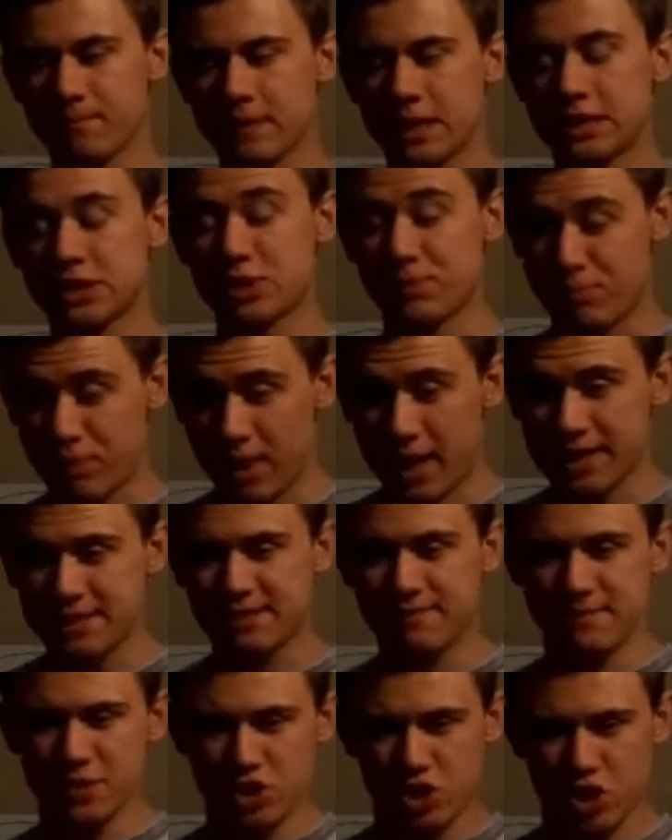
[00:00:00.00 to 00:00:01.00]
Surprised
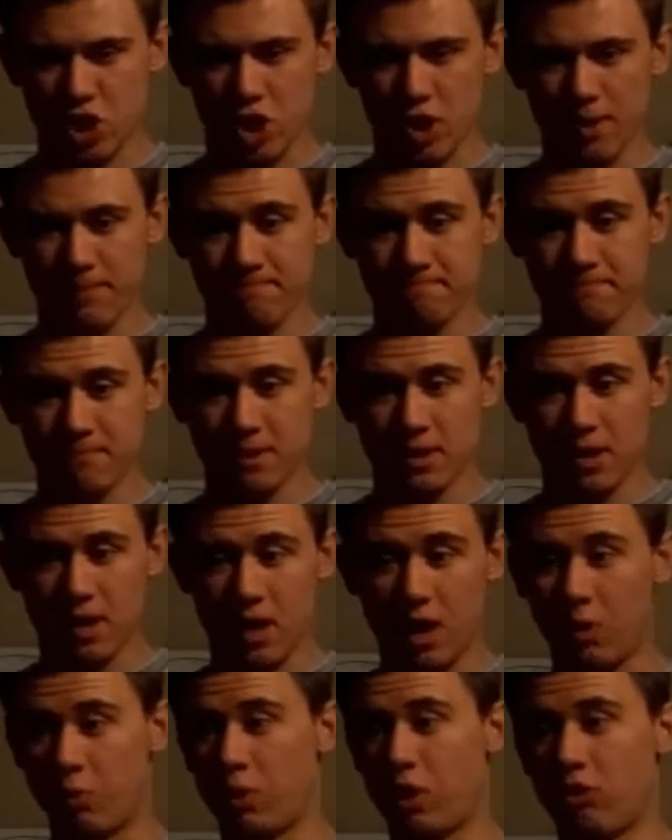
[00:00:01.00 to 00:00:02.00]
to be sure.
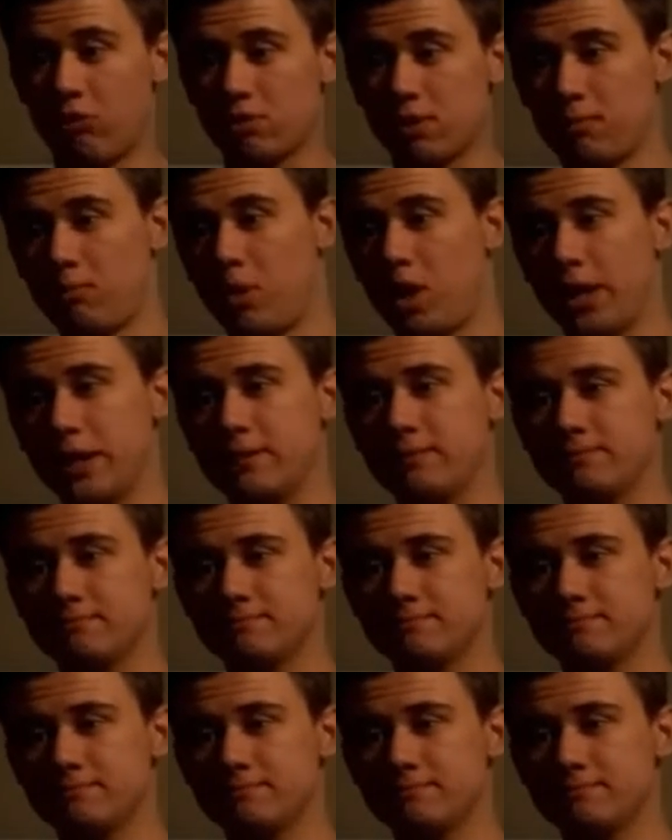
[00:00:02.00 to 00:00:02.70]
A welcome one?